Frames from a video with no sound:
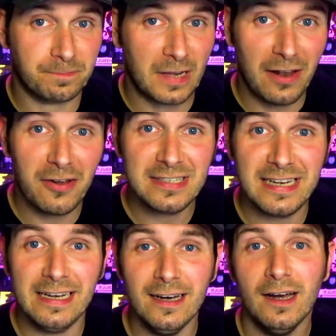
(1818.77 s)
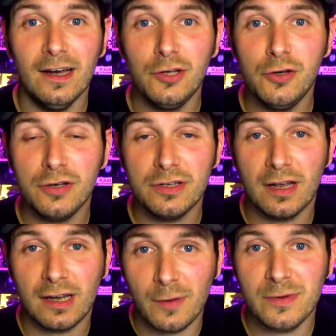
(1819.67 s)
Lastly, you can
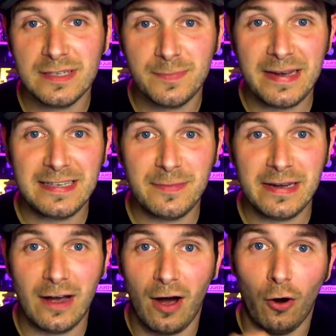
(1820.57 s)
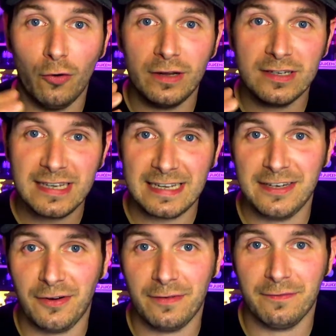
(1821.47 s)
come and speak to me on Saturday
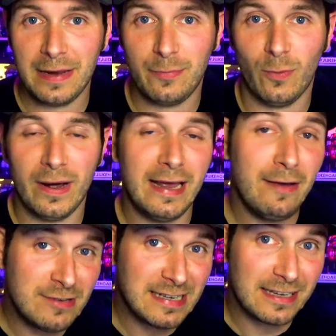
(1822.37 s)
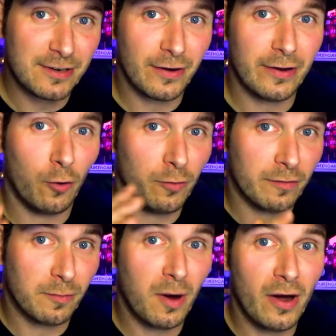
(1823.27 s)
Night Vaporway every Saturday night on either
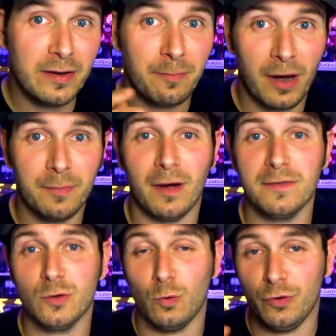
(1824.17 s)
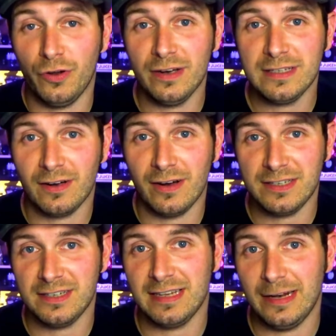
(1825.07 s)
mine, Pud Puffs, or Nice Guys,
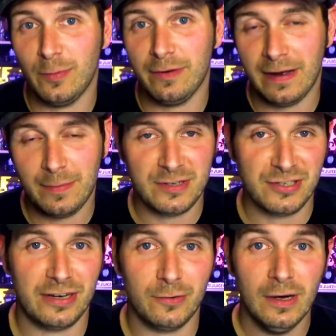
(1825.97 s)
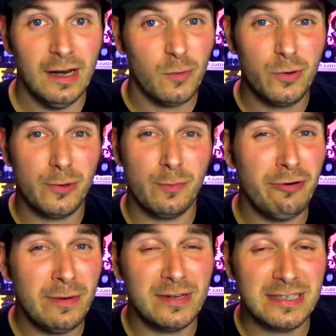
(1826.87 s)
just a little bit vapey's channel. We do it pretty
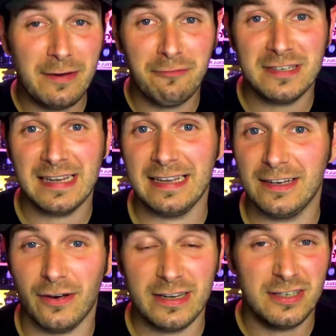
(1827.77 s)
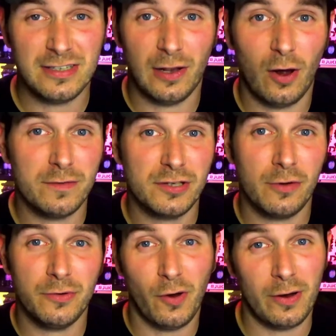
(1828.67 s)
much every Saturday night. It's just a live show,
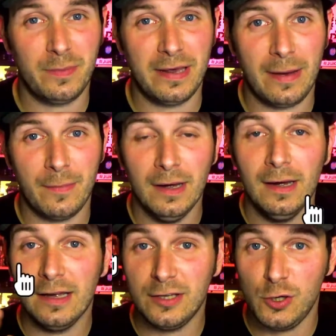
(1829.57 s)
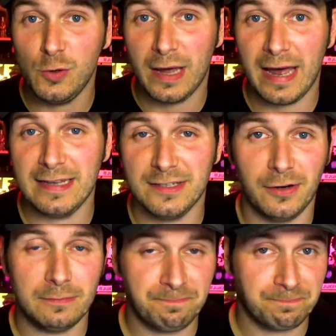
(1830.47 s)
9 p.m. UK time.